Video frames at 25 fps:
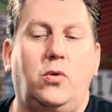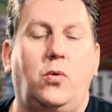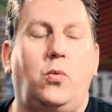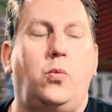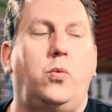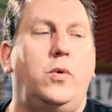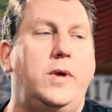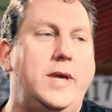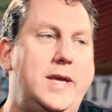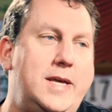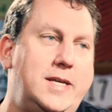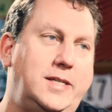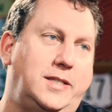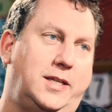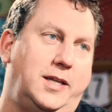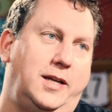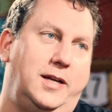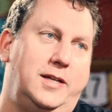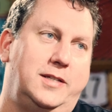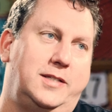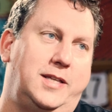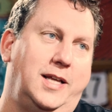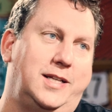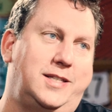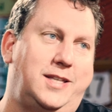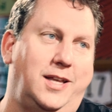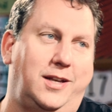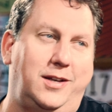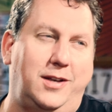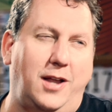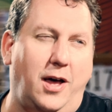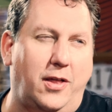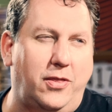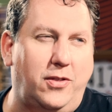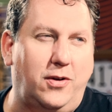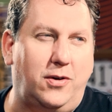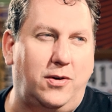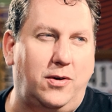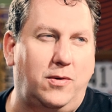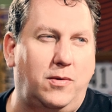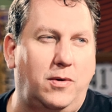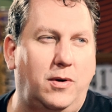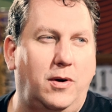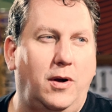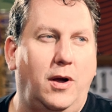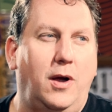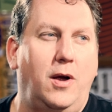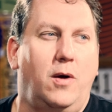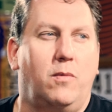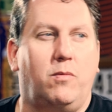the reason is that's
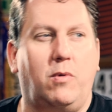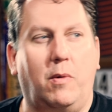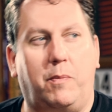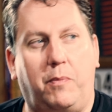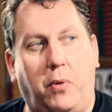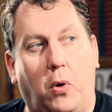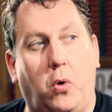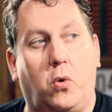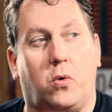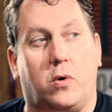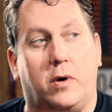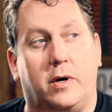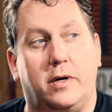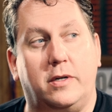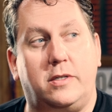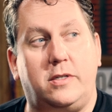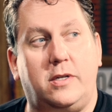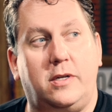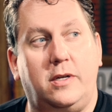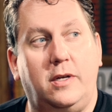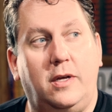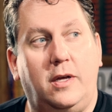another report